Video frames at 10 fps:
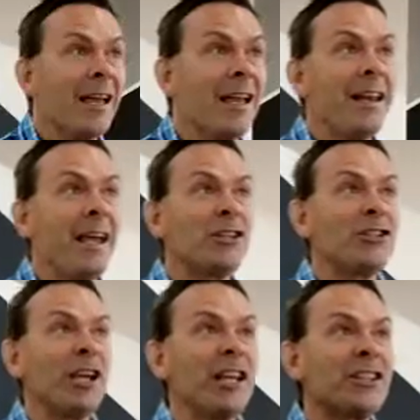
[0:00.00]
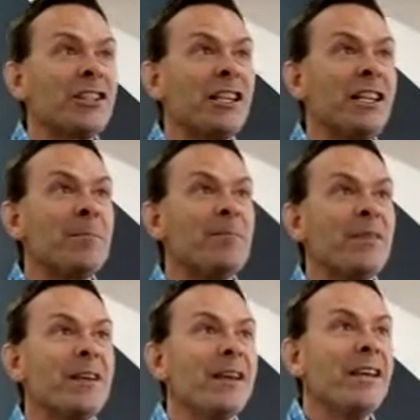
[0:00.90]
Now, jealousy
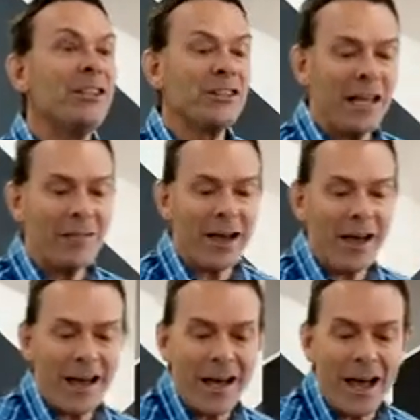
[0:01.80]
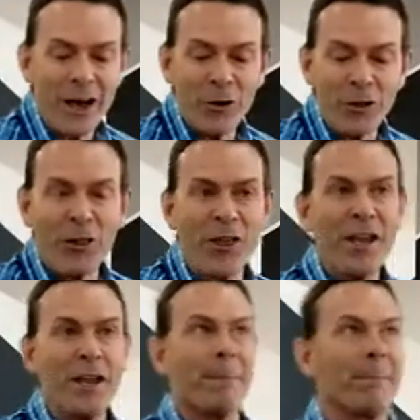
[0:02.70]
is never a good
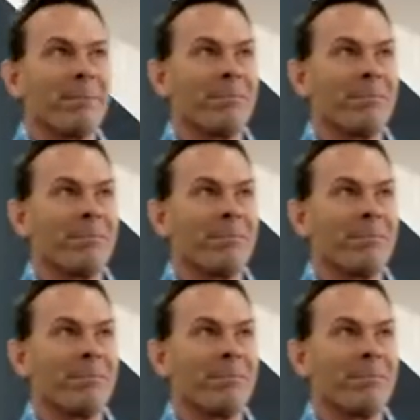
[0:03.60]
thing.